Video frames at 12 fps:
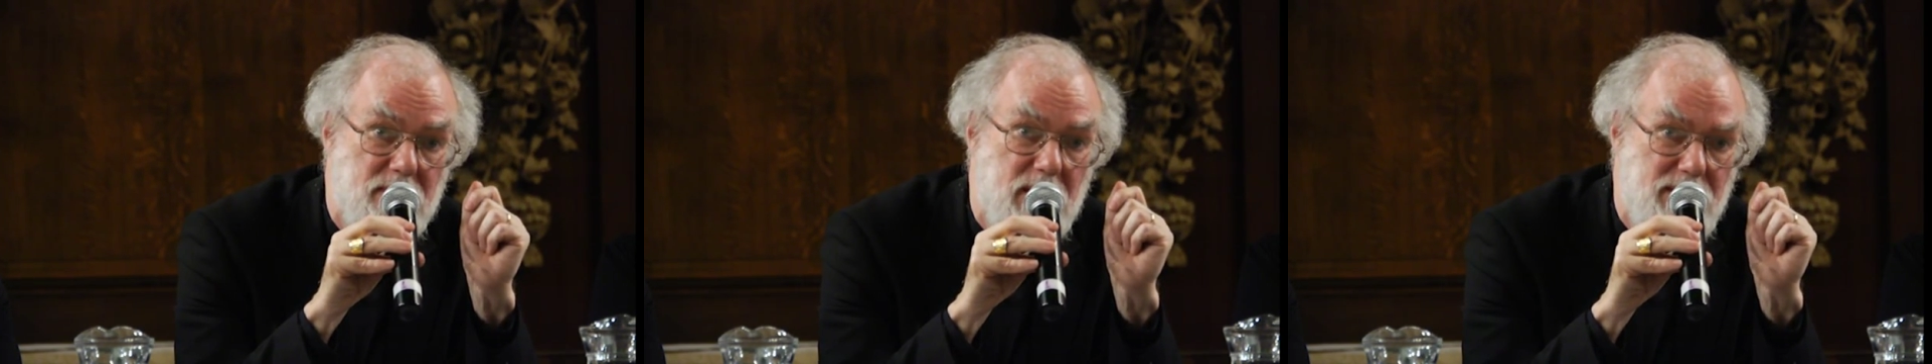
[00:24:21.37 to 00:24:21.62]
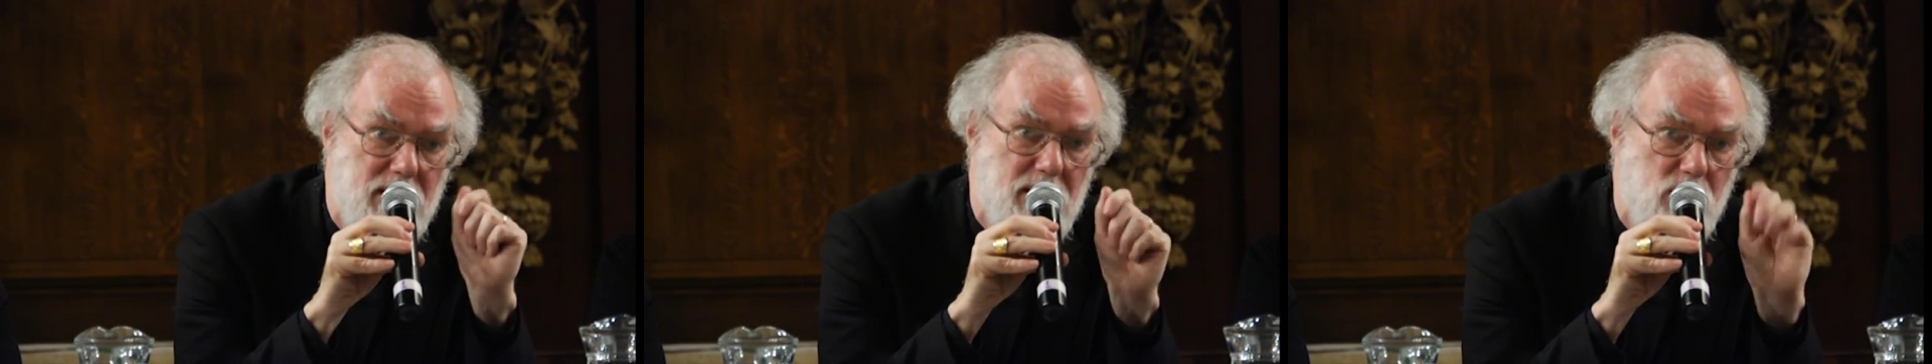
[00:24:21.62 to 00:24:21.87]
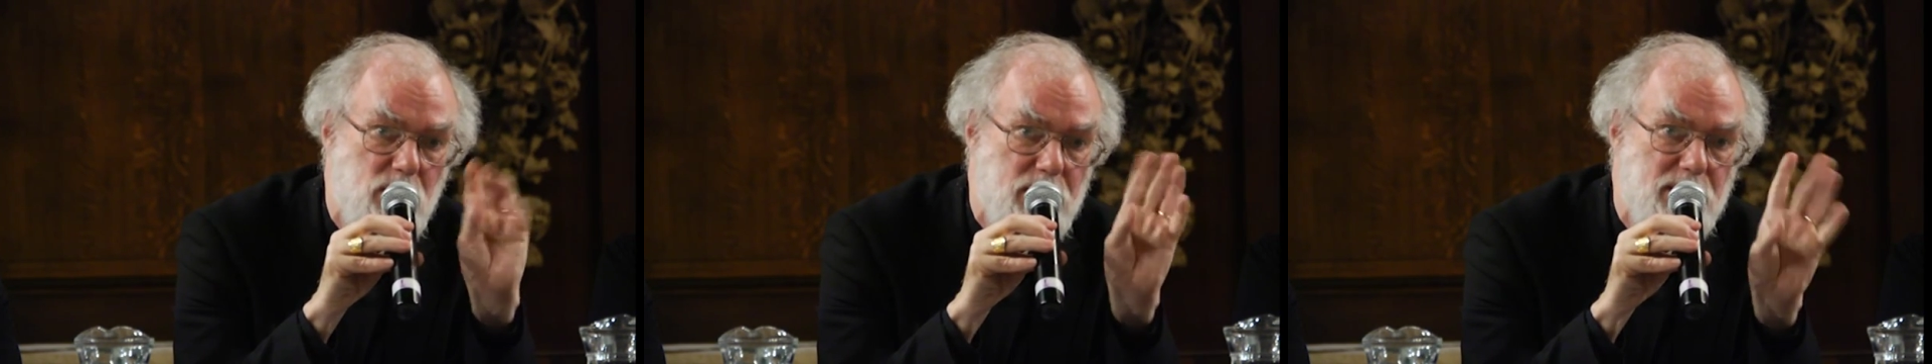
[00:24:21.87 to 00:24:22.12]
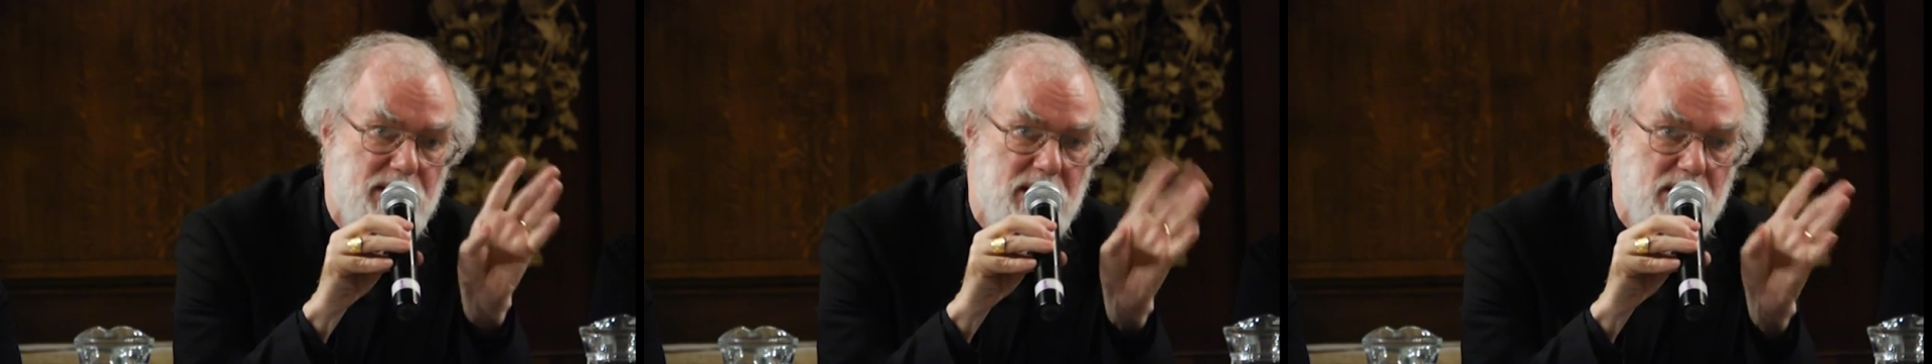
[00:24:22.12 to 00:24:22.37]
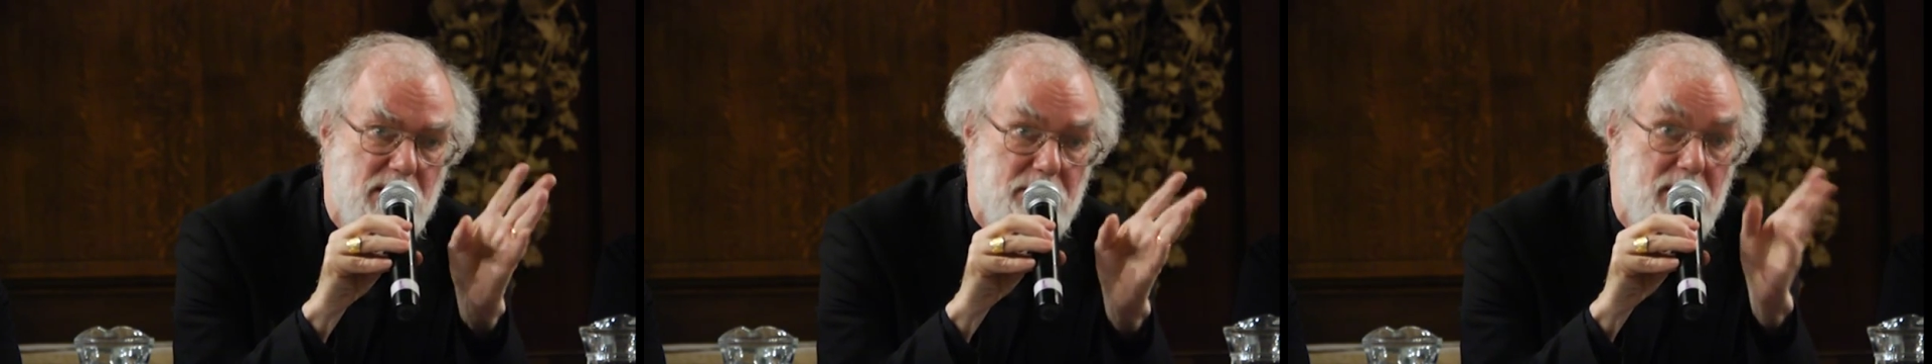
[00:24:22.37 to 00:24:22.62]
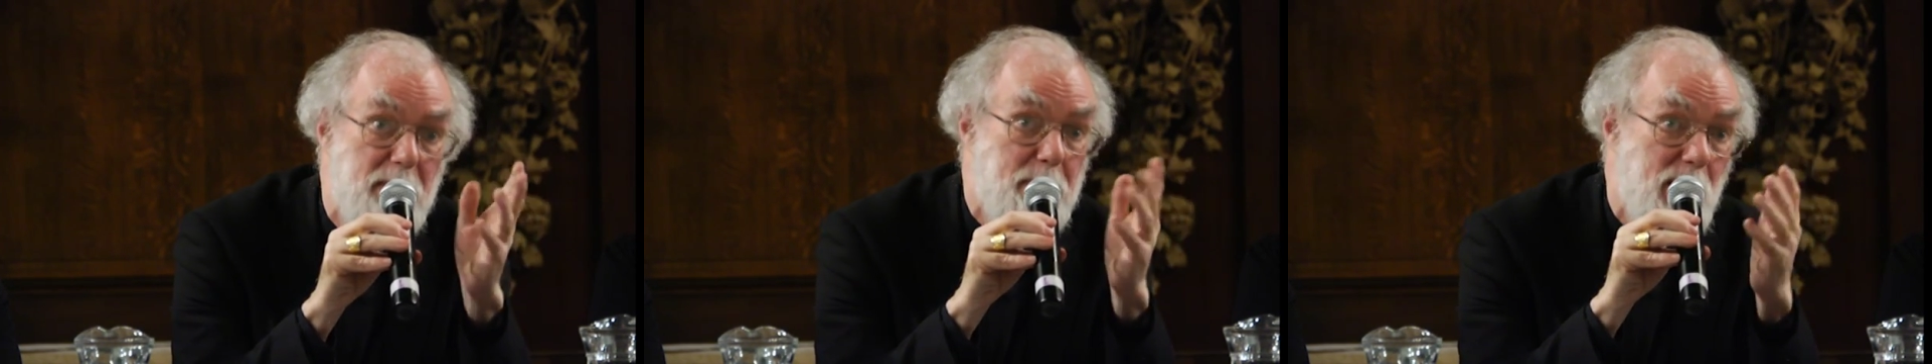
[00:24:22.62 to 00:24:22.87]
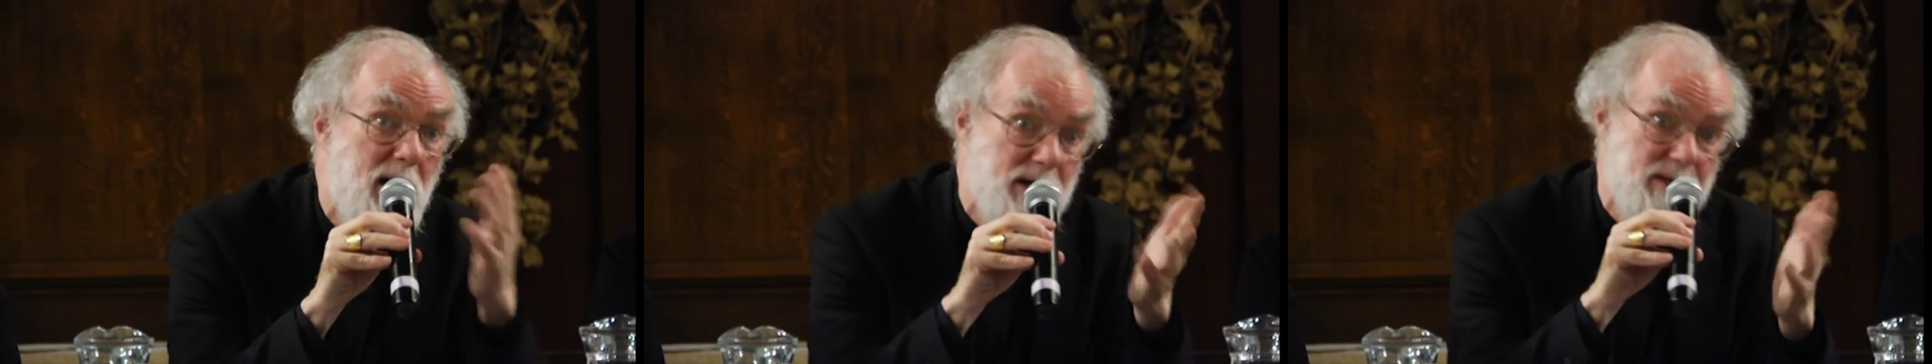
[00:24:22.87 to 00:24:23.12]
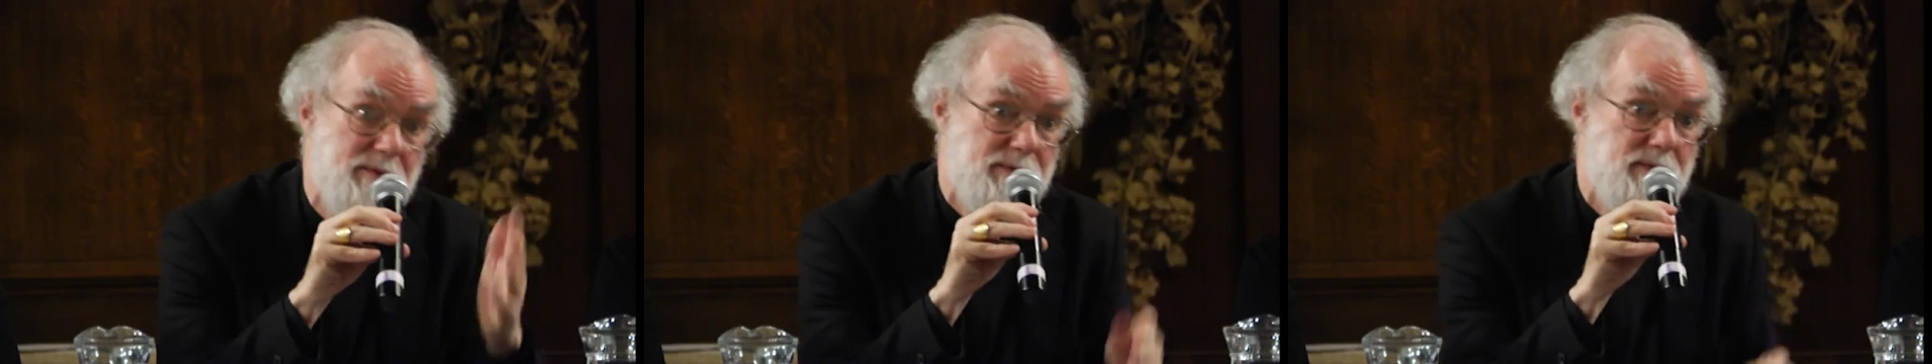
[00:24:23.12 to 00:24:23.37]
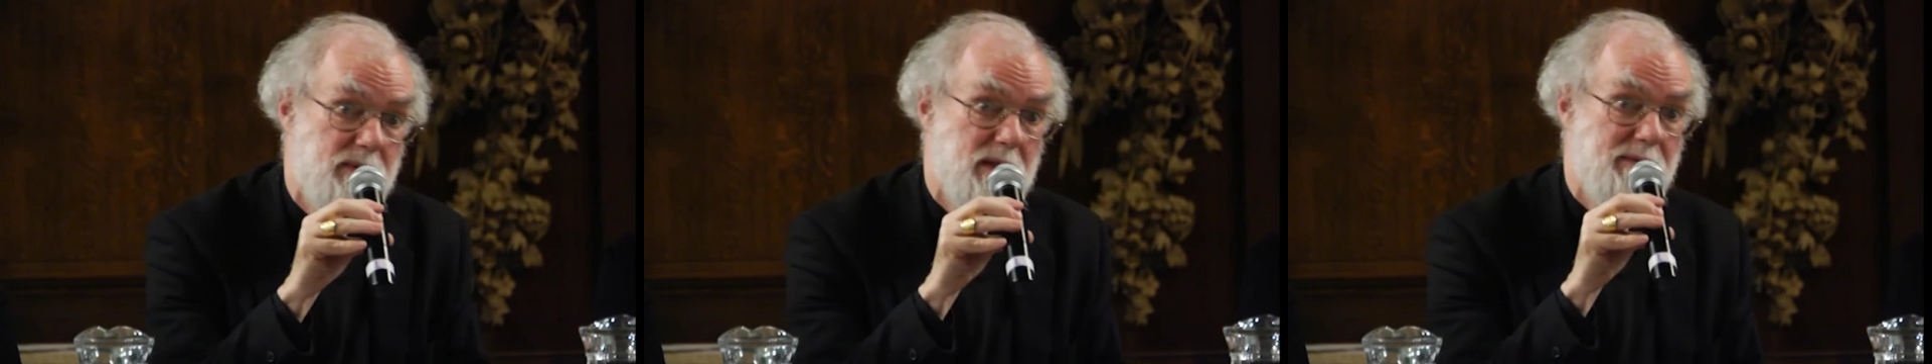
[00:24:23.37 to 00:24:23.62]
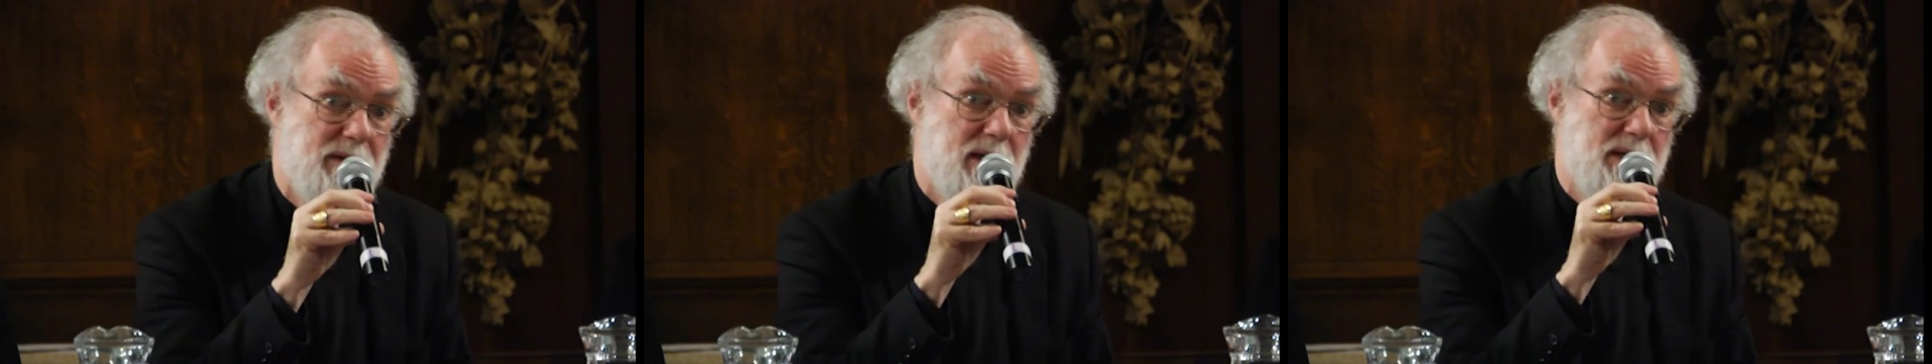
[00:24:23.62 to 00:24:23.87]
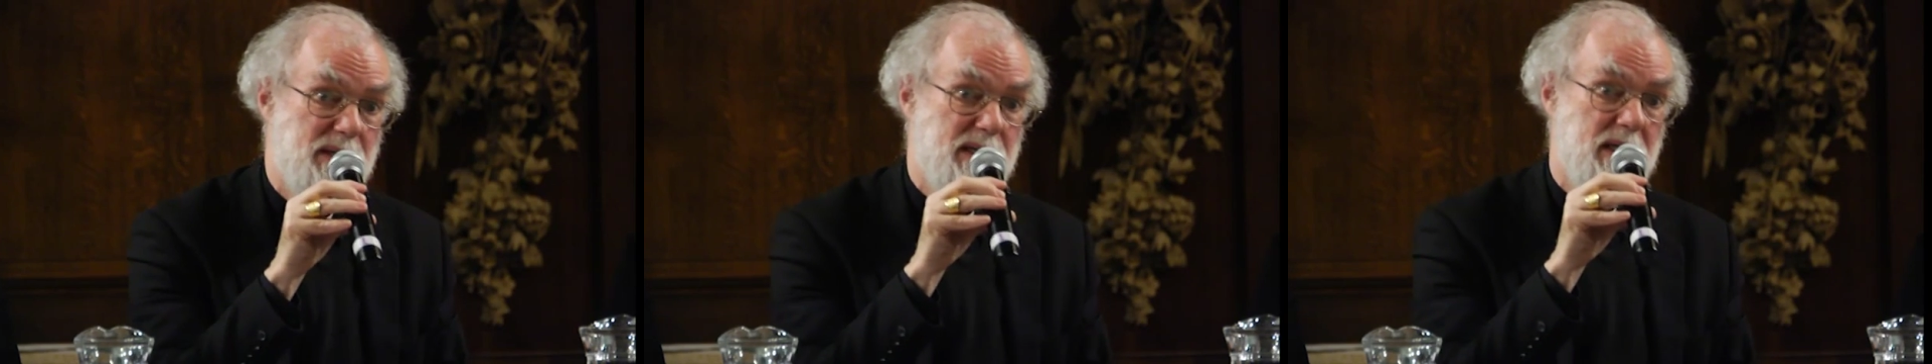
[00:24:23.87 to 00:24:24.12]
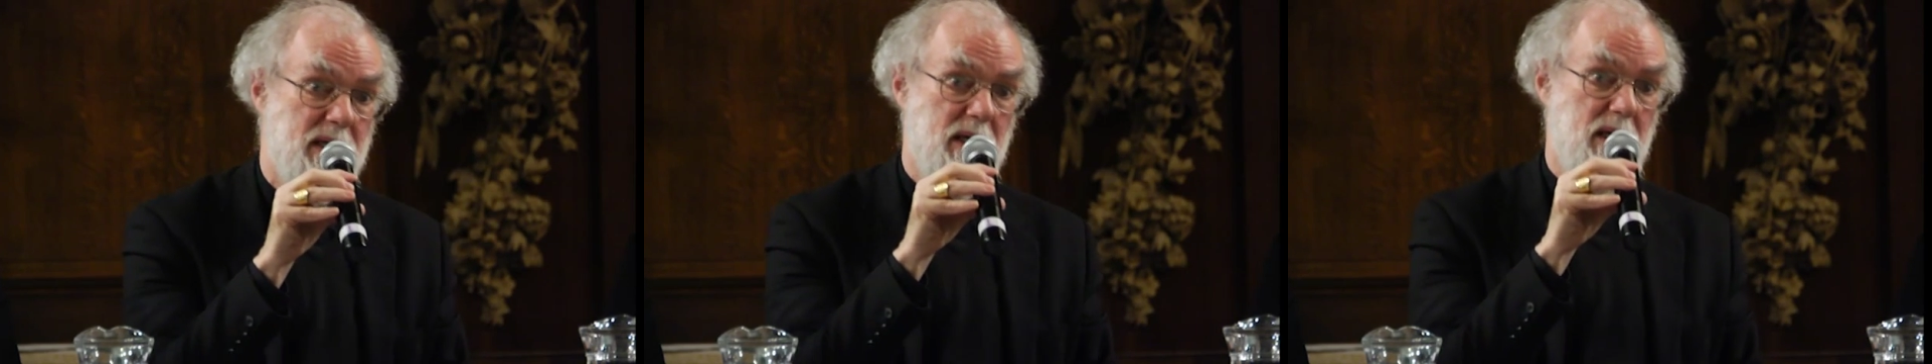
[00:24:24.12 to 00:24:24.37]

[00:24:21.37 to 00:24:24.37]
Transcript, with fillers: I think all those things are, are part of, of an answer.